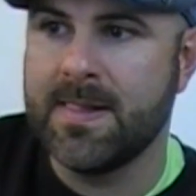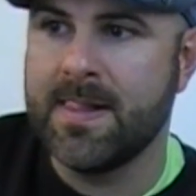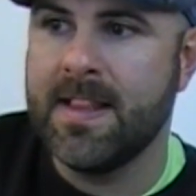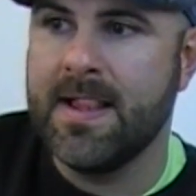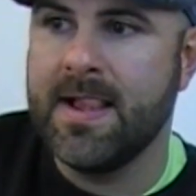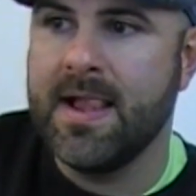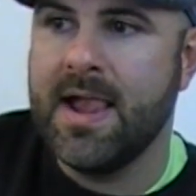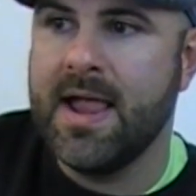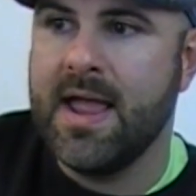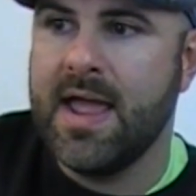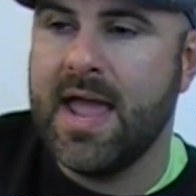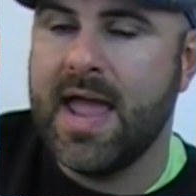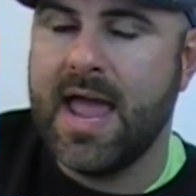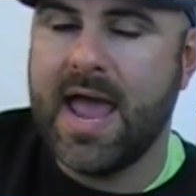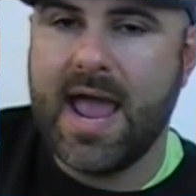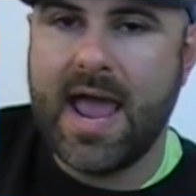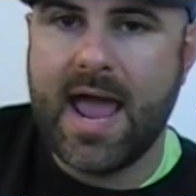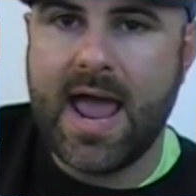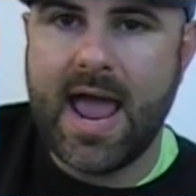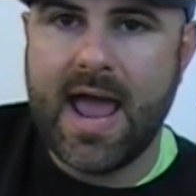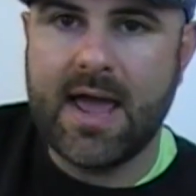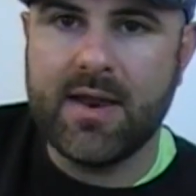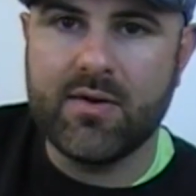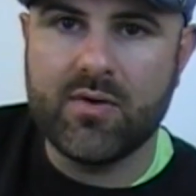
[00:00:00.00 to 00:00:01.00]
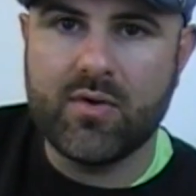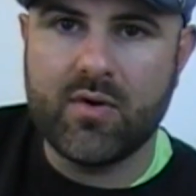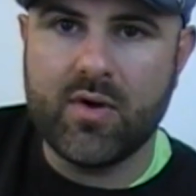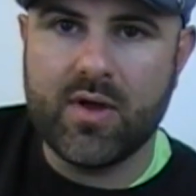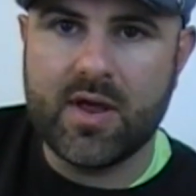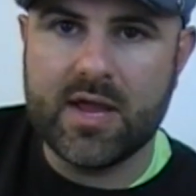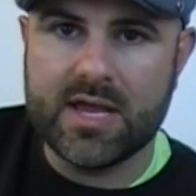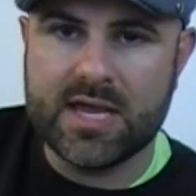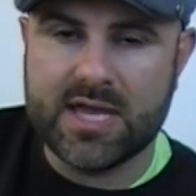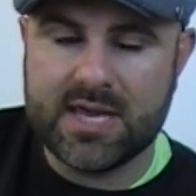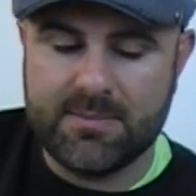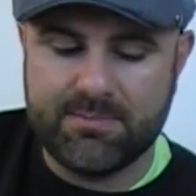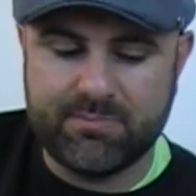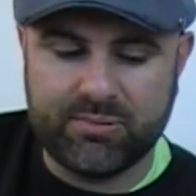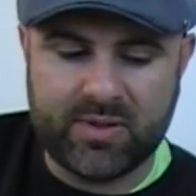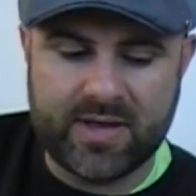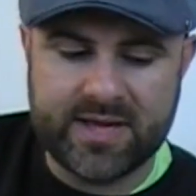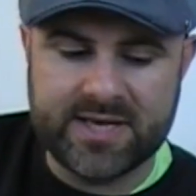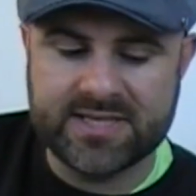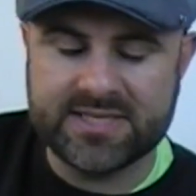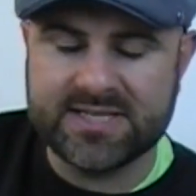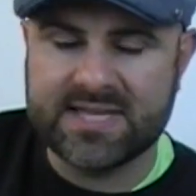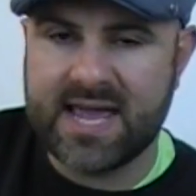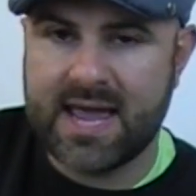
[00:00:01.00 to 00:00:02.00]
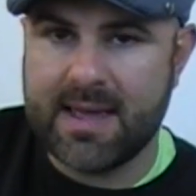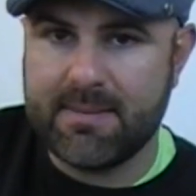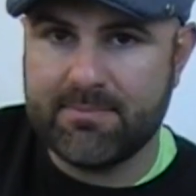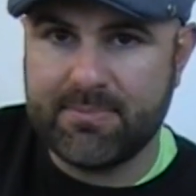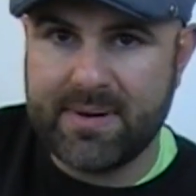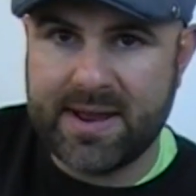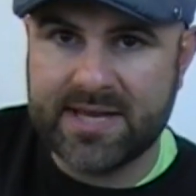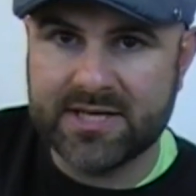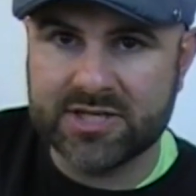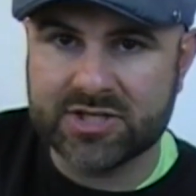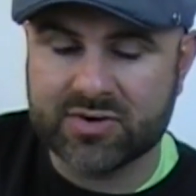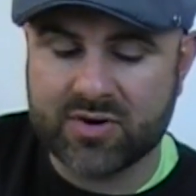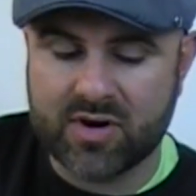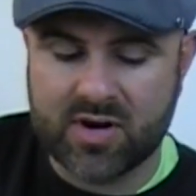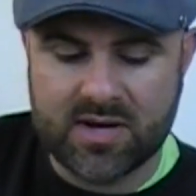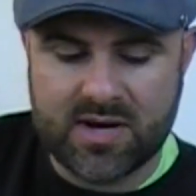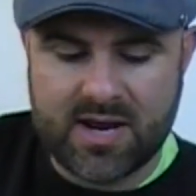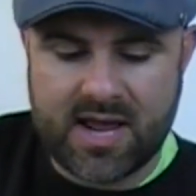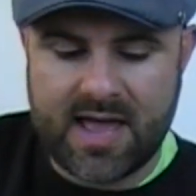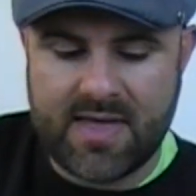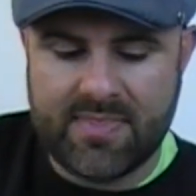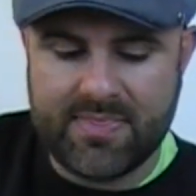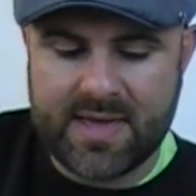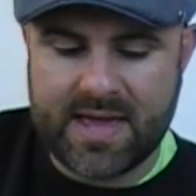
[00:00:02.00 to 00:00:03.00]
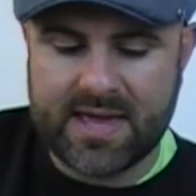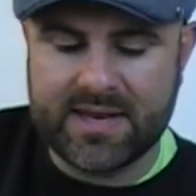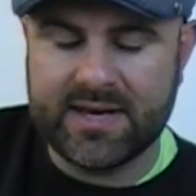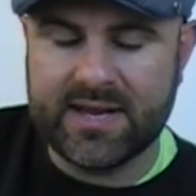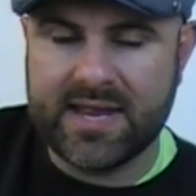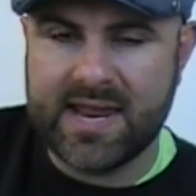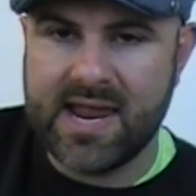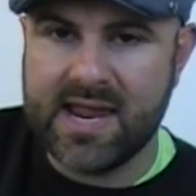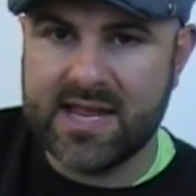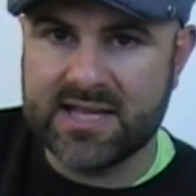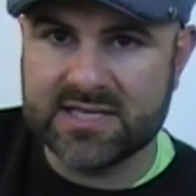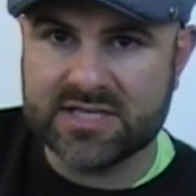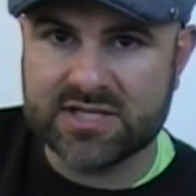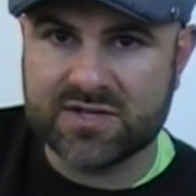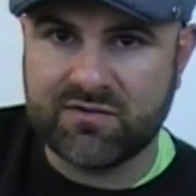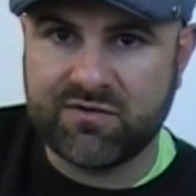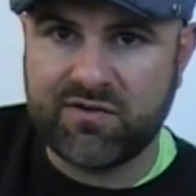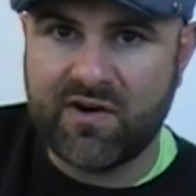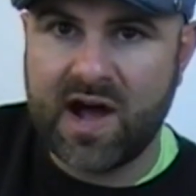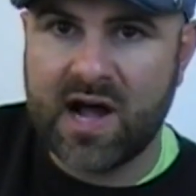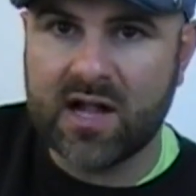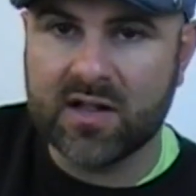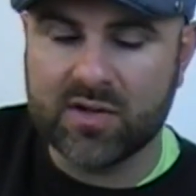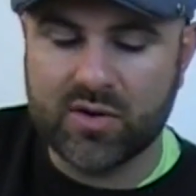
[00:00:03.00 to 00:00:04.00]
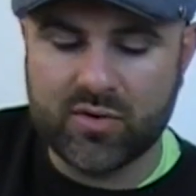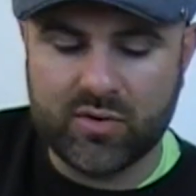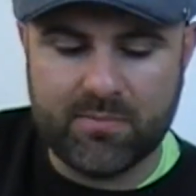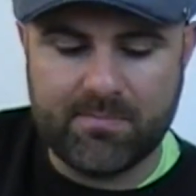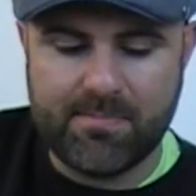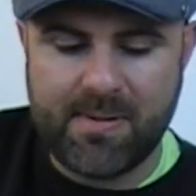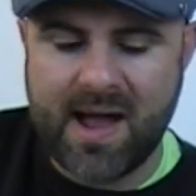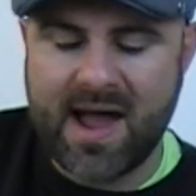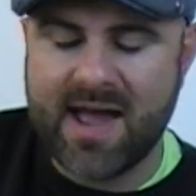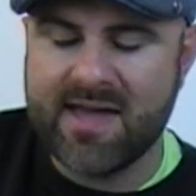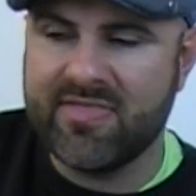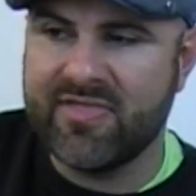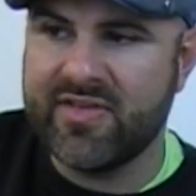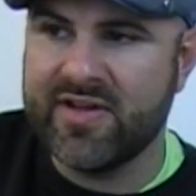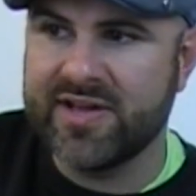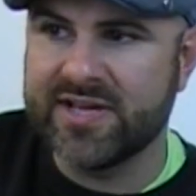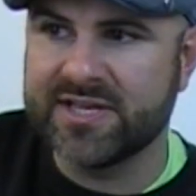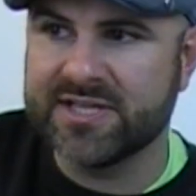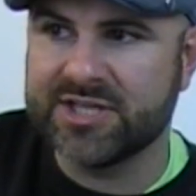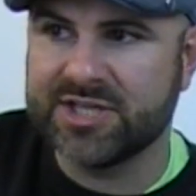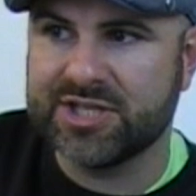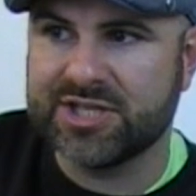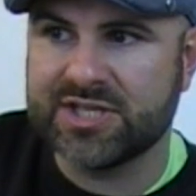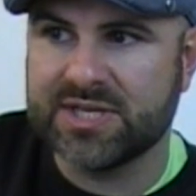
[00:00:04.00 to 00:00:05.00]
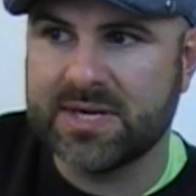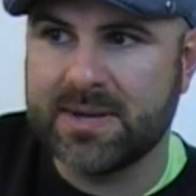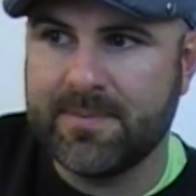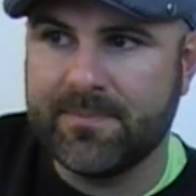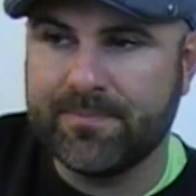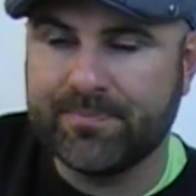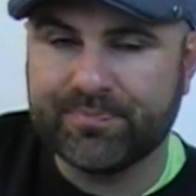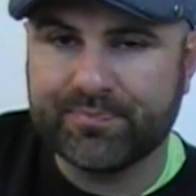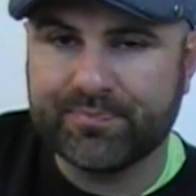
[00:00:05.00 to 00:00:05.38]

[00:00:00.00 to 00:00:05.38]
And he plays that bass run, and then it's followed by this